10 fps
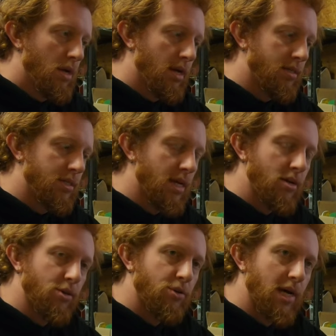and say
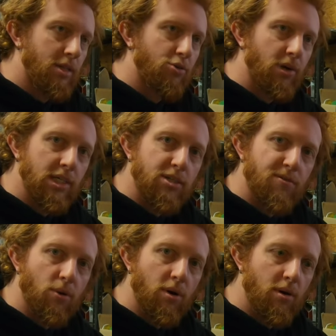you're trying to
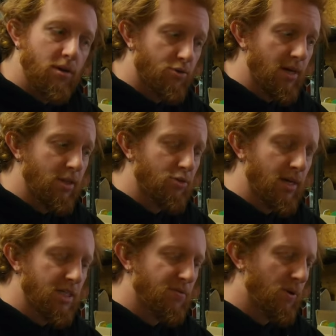transfer
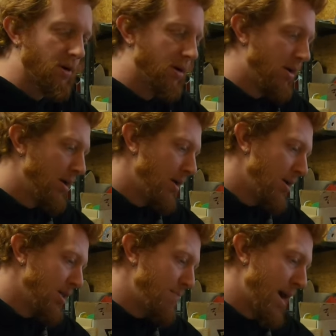
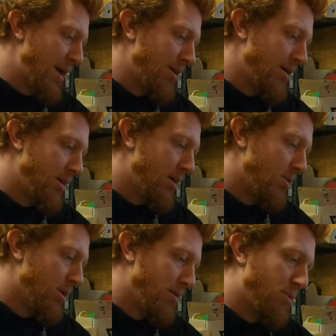the pattern,
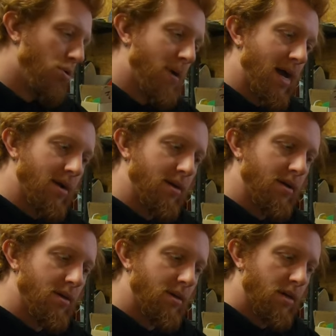the bolt pattern
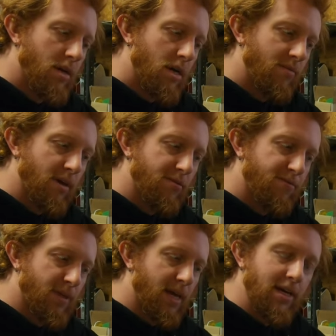of a
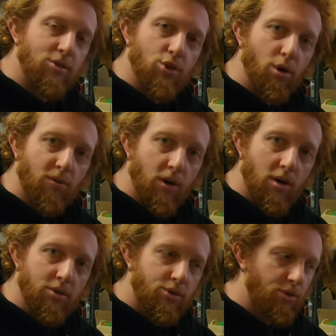flange over
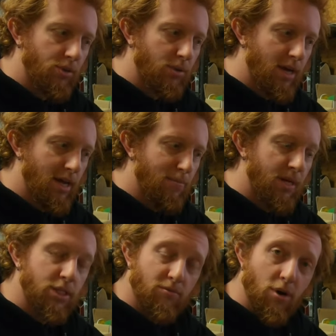onto a
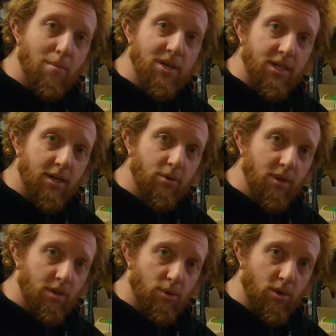piece of raw material
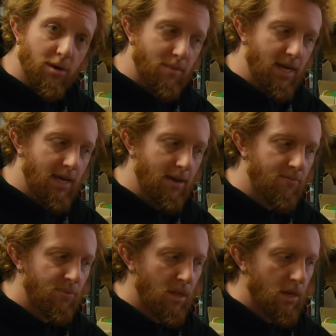that you are making.